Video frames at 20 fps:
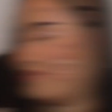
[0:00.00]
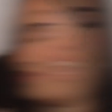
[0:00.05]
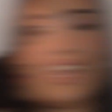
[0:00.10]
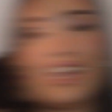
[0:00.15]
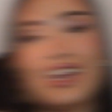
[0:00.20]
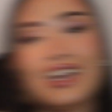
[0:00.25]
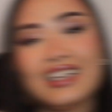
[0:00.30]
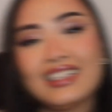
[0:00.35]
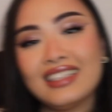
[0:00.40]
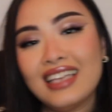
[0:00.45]

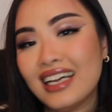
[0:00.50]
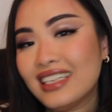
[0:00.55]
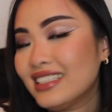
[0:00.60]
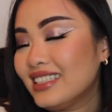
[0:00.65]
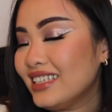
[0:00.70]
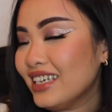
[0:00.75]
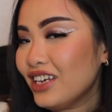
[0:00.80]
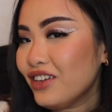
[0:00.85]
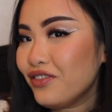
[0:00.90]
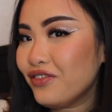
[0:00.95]
And
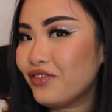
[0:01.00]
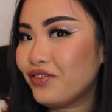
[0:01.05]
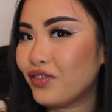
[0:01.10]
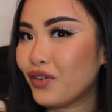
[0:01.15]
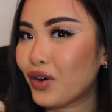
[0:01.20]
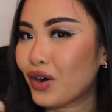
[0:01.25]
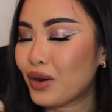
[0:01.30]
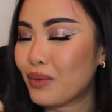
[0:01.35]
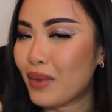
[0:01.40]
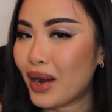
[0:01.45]
that's it
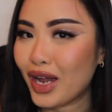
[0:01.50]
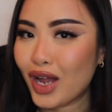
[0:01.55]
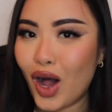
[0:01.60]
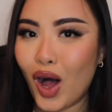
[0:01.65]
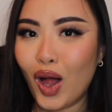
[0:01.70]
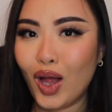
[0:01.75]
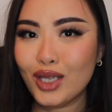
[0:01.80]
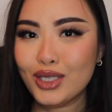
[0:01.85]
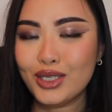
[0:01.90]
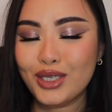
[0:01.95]
for my
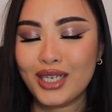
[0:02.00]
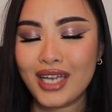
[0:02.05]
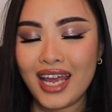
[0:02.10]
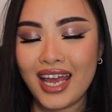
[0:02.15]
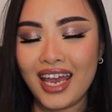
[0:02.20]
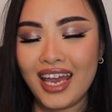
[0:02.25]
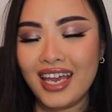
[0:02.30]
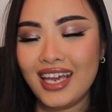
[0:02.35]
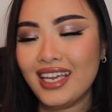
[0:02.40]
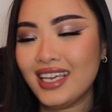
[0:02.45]
haul
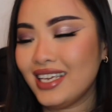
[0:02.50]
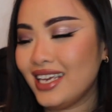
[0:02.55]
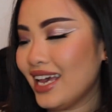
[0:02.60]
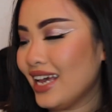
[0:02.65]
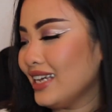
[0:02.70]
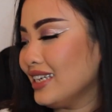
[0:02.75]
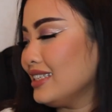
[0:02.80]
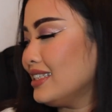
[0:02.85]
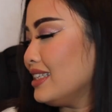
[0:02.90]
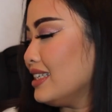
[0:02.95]
today.
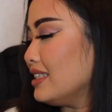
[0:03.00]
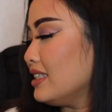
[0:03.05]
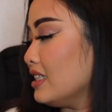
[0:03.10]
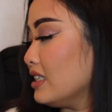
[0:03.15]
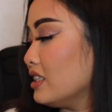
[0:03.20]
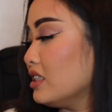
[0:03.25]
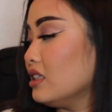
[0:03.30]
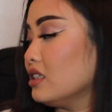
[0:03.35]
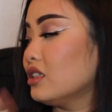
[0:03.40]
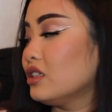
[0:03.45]
Yes, this
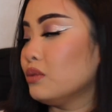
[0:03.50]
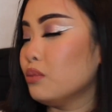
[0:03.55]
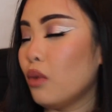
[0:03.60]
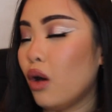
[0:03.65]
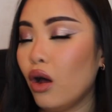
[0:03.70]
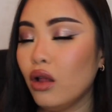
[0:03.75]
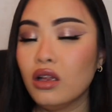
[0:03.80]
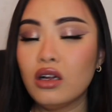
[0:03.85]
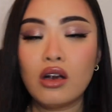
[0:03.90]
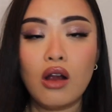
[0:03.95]
is a
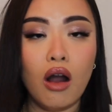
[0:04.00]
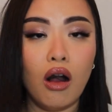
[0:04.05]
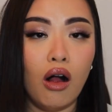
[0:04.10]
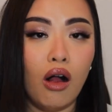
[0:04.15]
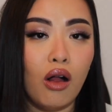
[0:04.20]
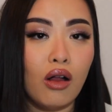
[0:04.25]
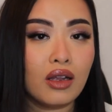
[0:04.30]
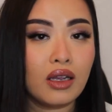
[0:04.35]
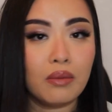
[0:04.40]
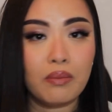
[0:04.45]
smaller
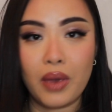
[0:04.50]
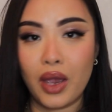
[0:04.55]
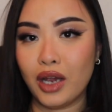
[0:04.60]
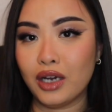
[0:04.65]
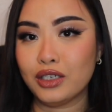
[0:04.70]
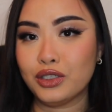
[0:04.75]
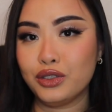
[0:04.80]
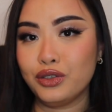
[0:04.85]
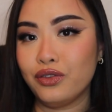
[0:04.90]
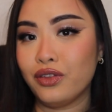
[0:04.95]
haul
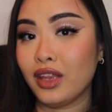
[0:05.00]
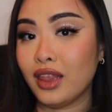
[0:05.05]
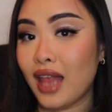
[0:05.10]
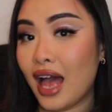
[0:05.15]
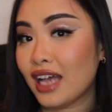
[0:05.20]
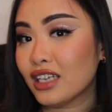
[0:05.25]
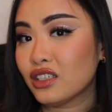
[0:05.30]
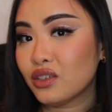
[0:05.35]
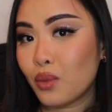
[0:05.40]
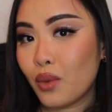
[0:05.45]
compared to the
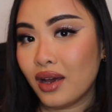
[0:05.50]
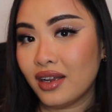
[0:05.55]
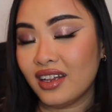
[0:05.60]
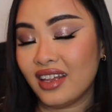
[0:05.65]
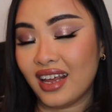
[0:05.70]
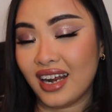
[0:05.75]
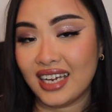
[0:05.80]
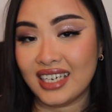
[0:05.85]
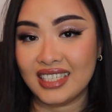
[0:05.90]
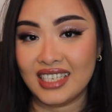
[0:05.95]
last one
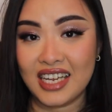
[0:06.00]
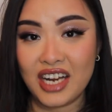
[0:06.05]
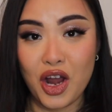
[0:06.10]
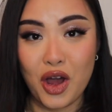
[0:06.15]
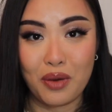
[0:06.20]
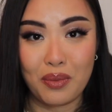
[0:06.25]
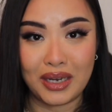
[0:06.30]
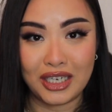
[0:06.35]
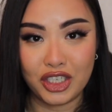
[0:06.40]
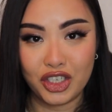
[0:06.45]
that I did
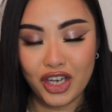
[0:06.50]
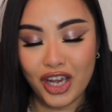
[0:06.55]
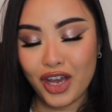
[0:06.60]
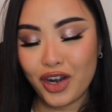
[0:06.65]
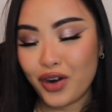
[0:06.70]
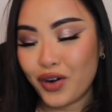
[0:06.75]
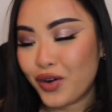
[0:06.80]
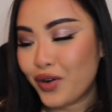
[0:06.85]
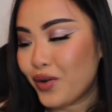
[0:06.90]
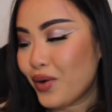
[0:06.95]
on my
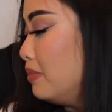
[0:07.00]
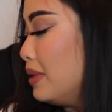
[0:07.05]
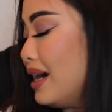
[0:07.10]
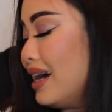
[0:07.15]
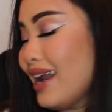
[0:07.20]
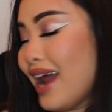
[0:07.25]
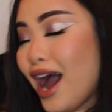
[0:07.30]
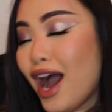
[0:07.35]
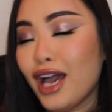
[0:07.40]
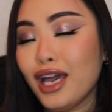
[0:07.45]
channel,
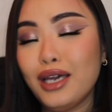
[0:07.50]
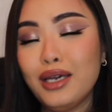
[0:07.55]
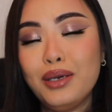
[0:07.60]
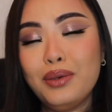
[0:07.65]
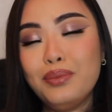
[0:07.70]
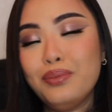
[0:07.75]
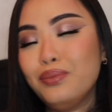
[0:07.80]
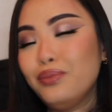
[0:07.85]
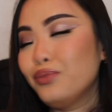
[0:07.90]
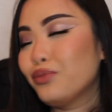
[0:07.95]
but I
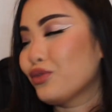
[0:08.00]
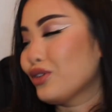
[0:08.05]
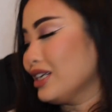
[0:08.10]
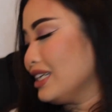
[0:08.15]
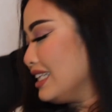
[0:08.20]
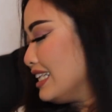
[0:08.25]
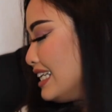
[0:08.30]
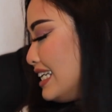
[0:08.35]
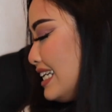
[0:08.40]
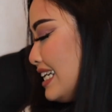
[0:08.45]
am
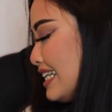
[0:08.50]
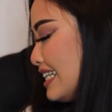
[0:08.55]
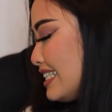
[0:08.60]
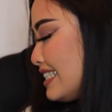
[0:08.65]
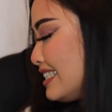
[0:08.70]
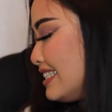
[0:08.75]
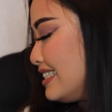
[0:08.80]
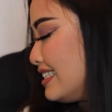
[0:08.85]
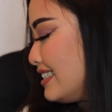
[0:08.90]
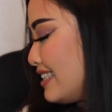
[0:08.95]
really
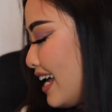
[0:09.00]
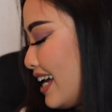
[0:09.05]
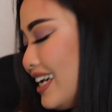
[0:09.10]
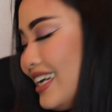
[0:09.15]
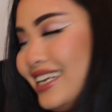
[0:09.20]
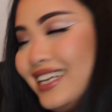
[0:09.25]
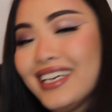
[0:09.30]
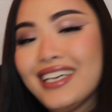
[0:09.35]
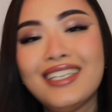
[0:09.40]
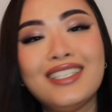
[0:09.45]

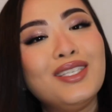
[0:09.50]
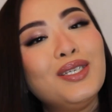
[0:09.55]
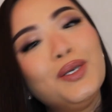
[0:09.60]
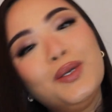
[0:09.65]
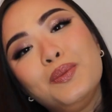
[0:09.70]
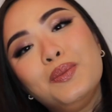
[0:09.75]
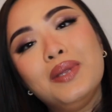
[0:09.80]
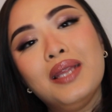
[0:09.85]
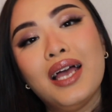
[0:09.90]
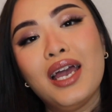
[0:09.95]
excited
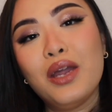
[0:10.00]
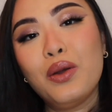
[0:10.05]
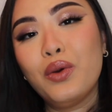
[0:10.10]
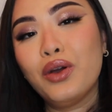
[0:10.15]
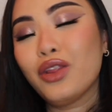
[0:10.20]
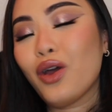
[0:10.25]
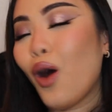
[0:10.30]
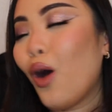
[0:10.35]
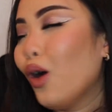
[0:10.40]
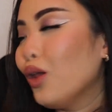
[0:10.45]
to play
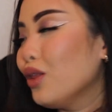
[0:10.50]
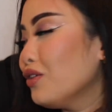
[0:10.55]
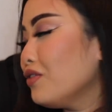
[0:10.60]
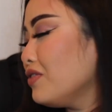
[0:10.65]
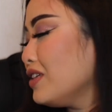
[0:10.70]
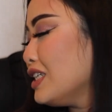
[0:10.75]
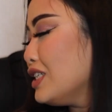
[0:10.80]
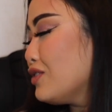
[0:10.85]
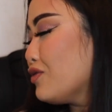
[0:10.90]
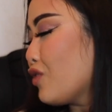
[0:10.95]
with all of
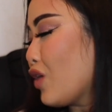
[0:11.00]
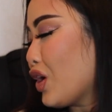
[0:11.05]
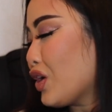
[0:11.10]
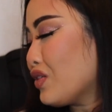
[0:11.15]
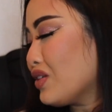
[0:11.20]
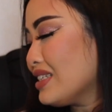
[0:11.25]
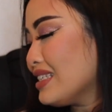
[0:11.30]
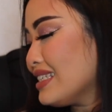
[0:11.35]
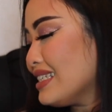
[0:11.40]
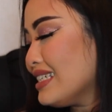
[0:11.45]
these
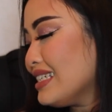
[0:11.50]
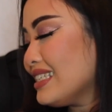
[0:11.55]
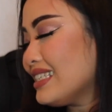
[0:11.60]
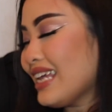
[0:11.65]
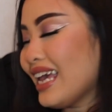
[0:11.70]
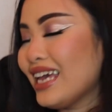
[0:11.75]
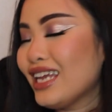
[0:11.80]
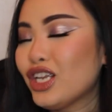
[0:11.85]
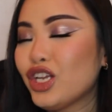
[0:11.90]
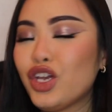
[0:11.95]
fragrances
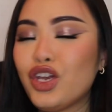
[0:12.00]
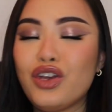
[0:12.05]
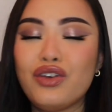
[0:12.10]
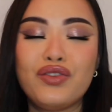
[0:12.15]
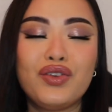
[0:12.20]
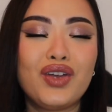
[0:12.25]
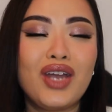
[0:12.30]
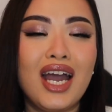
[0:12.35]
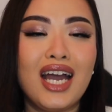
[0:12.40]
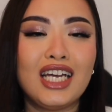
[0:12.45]
and
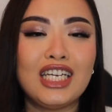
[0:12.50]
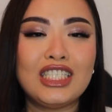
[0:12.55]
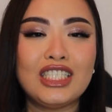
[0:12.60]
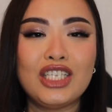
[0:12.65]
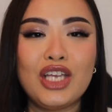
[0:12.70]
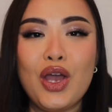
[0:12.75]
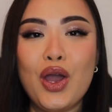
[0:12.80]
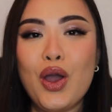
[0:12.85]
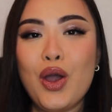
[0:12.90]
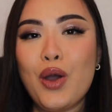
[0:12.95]
give you
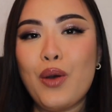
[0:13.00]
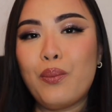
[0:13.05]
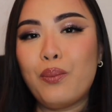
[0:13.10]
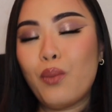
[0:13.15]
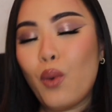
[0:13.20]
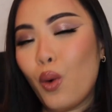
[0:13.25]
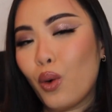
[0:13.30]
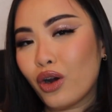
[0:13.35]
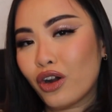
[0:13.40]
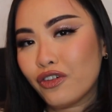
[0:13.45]
guys
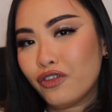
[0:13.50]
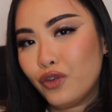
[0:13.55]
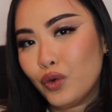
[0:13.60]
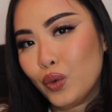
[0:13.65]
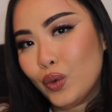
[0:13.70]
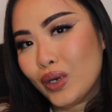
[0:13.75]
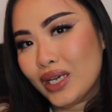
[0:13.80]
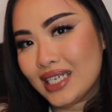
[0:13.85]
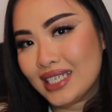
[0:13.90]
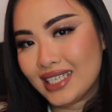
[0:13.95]
more
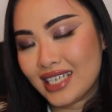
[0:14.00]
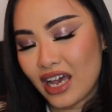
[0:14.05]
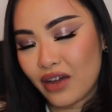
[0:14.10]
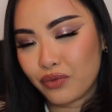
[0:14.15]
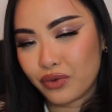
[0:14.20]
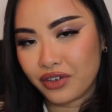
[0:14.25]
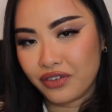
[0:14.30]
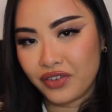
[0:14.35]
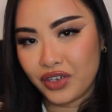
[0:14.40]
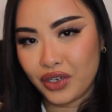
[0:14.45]
full
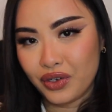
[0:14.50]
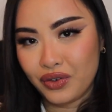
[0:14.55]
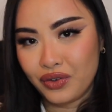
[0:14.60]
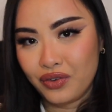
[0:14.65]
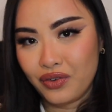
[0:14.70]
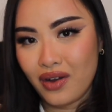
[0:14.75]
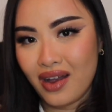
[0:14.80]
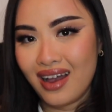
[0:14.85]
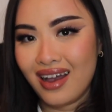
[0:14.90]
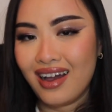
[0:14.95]
in-depth
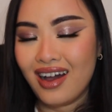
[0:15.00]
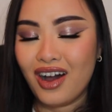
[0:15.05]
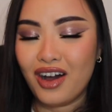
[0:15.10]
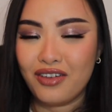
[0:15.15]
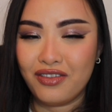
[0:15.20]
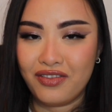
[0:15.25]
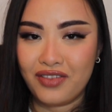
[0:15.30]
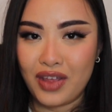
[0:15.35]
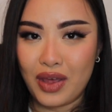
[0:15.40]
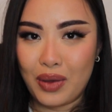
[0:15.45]
review
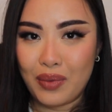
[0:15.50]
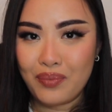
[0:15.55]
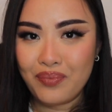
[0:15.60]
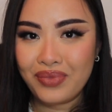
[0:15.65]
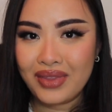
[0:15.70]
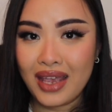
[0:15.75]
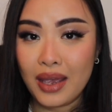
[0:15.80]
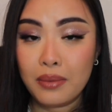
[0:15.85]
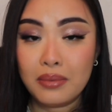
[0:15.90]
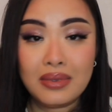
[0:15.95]
of
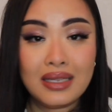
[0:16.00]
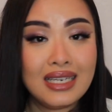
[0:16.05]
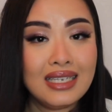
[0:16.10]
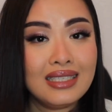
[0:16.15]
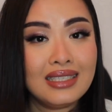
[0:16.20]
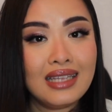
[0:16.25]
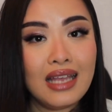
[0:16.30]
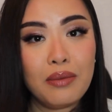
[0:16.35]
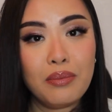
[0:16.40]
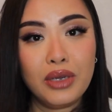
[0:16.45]
them.
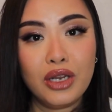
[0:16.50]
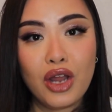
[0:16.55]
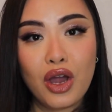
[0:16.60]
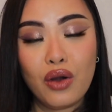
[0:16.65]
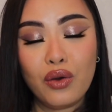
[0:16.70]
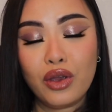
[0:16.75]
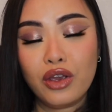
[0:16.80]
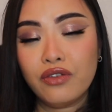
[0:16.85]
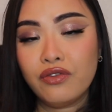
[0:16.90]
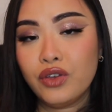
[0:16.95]
Please let me
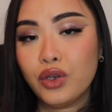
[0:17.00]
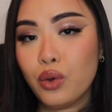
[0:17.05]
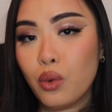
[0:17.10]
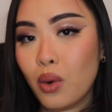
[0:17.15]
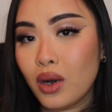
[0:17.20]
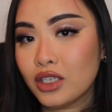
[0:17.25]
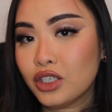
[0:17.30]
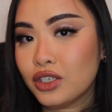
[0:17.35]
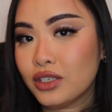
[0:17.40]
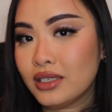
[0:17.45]
know if you
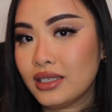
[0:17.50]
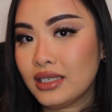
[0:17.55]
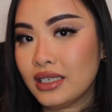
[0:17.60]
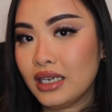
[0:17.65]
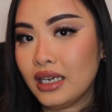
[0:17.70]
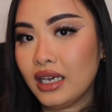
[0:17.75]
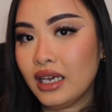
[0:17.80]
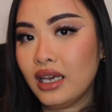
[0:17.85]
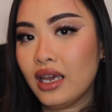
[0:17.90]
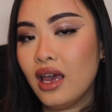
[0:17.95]
want to
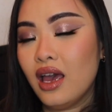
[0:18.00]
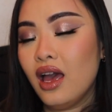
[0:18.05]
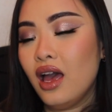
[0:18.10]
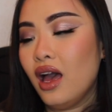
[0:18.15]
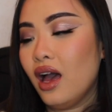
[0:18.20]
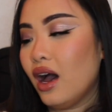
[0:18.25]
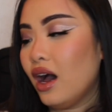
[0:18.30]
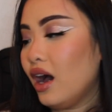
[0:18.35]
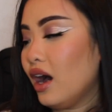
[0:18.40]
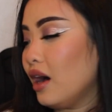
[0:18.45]
see
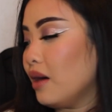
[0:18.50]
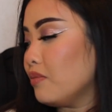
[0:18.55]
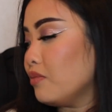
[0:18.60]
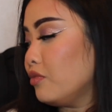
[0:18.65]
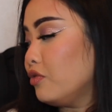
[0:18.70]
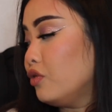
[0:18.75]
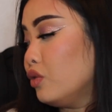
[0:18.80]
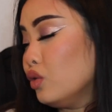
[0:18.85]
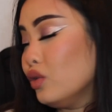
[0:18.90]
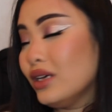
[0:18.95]

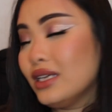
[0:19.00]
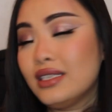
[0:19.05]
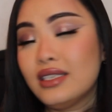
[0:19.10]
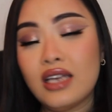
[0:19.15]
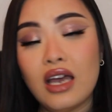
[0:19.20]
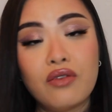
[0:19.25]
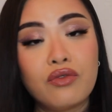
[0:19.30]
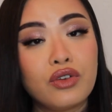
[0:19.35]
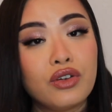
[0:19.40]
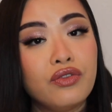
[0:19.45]
full
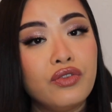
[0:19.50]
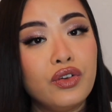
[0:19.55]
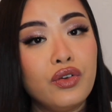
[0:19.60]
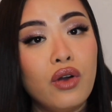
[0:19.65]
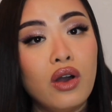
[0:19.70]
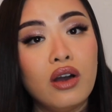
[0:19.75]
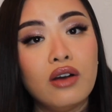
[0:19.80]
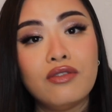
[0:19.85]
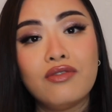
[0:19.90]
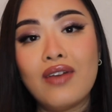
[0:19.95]
in-depth review
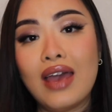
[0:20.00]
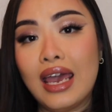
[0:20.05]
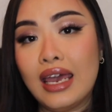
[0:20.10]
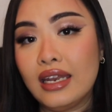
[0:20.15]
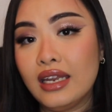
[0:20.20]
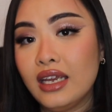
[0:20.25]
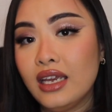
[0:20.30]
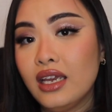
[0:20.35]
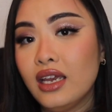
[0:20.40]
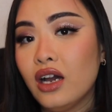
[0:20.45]
of
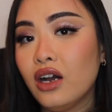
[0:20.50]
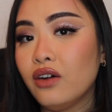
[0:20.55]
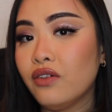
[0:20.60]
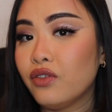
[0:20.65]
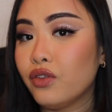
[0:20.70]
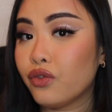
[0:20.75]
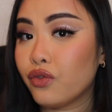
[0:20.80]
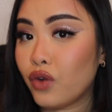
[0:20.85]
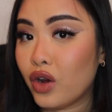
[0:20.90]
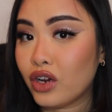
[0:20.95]
any
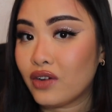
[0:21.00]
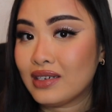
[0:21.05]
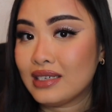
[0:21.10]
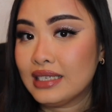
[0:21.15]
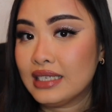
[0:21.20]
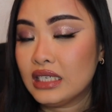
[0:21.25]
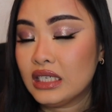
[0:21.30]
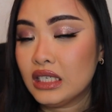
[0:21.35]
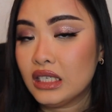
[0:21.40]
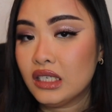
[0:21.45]
of the
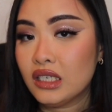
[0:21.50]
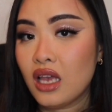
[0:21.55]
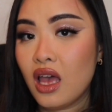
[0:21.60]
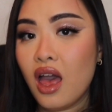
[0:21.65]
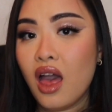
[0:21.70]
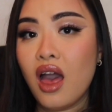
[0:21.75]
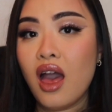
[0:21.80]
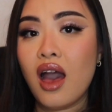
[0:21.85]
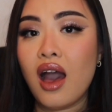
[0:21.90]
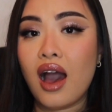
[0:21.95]
fragrances
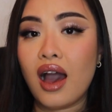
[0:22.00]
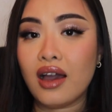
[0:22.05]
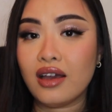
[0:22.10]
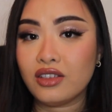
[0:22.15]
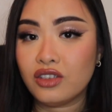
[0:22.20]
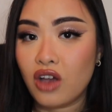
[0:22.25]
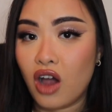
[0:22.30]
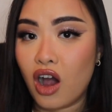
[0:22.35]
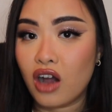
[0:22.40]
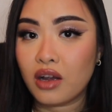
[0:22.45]

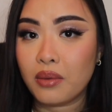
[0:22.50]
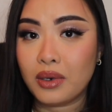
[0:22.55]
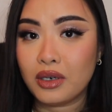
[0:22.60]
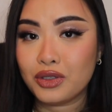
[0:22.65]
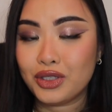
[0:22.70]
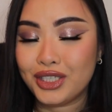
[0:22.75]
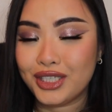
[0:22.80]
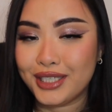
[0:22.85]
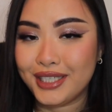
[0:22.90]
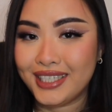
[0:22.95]
I talk
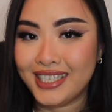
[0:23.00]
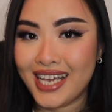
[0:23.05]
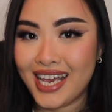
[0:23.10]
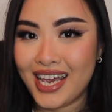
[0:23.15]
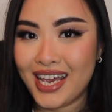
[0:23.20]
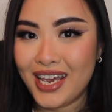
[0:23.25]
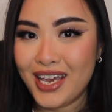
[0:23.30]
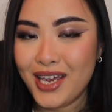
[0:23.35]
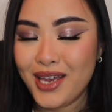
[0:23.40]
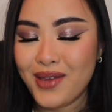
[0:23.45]
about
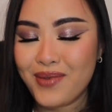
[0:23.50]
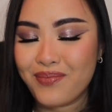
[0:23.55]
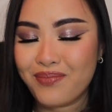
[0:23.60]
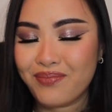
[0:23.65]
today.